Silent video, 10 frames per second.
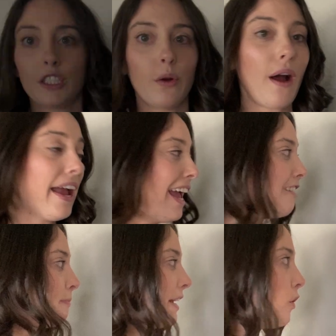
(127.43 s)
So I
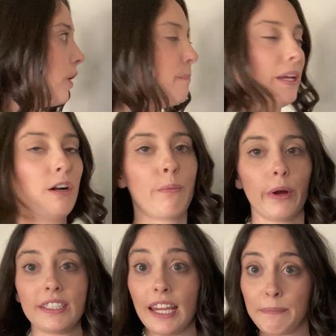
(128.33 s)
have my coin bingo
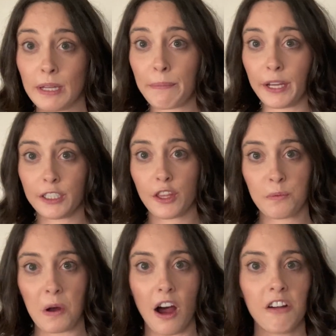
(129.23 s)
board taped up here to the
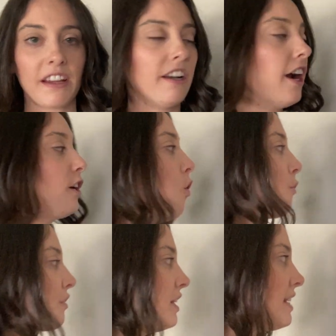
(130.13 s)
wall, and our goal
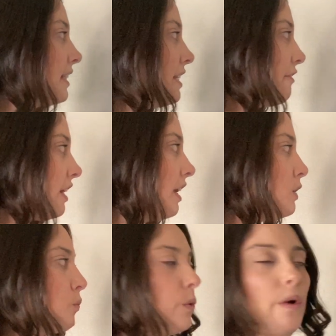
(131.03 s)
for this activity
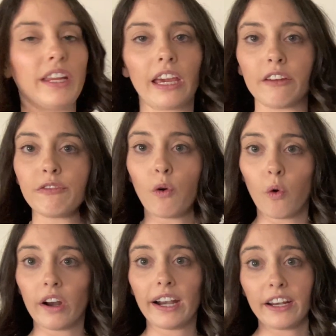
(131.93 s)
is we want to get
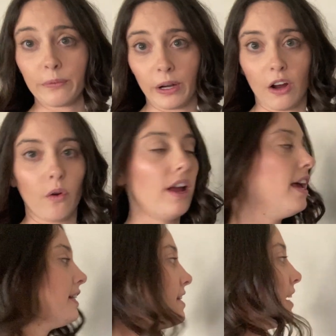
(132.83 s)
4 in a row.
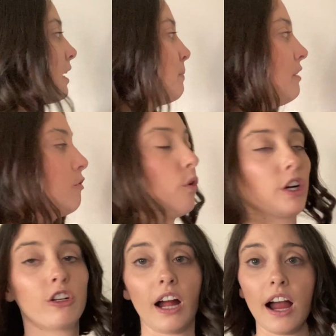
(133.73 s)
So that could be 4
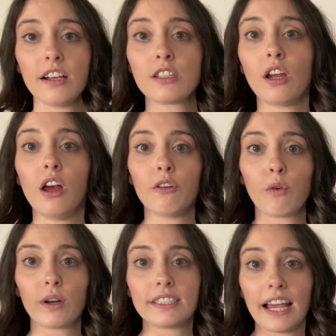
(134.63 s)
across,
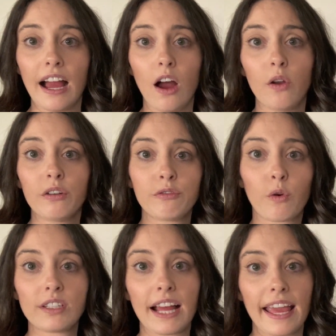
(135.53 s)
4 down,
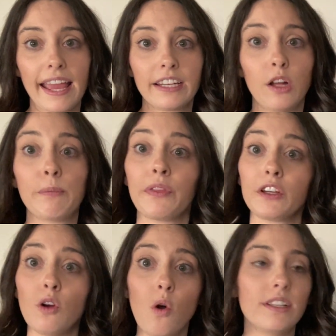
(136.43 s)
4 diagonal, but the
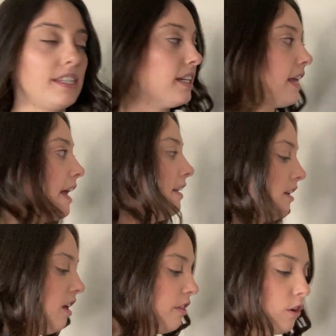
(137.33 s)
goal is to
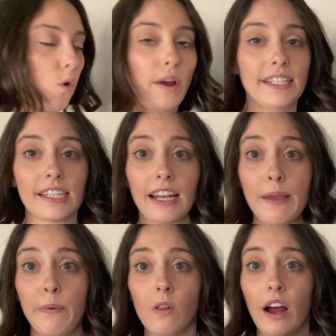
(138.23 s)
get the coins that I
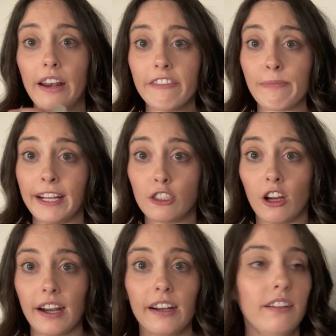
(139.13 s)
pull out of my
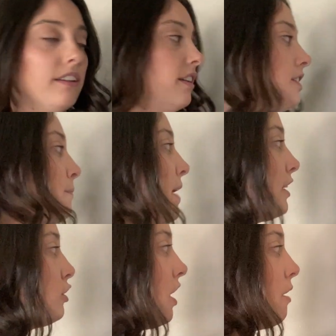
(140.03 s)
jar to
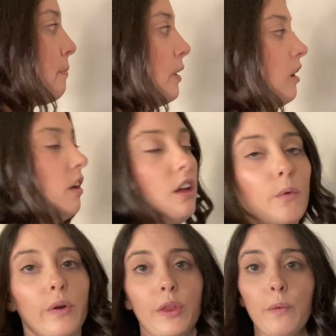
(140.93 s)
match up
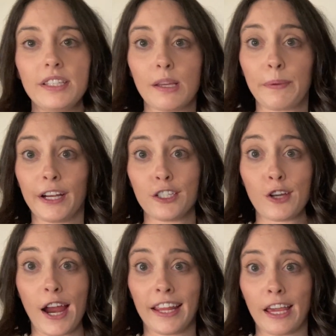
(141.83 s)
with the ones up here and
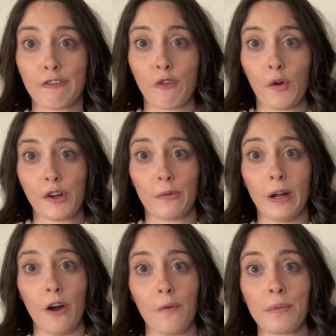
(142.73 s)
try to get 4 in a
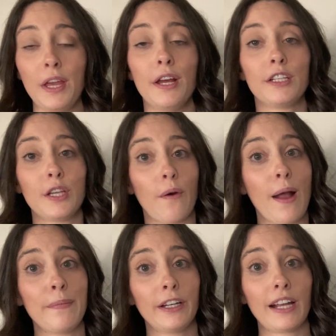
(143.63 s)
row. So
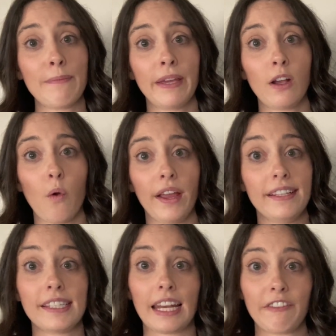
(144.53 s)
I'm going to grab my
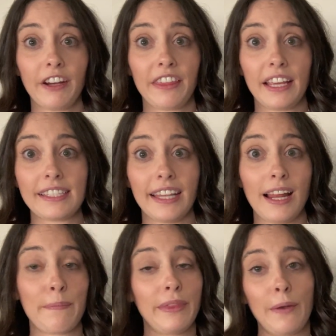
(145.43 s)
coins and get everything set
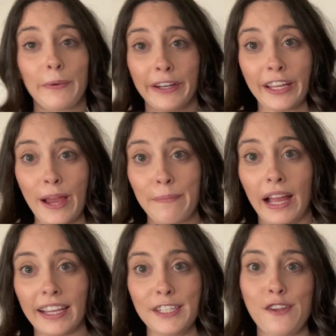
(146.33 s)
up, and then we're going to come
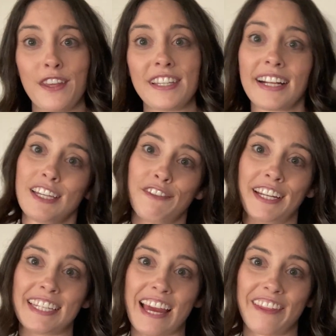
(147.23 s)
back and do this activity
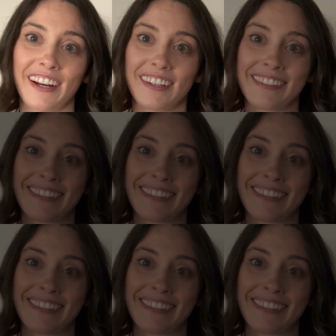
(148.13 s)
together.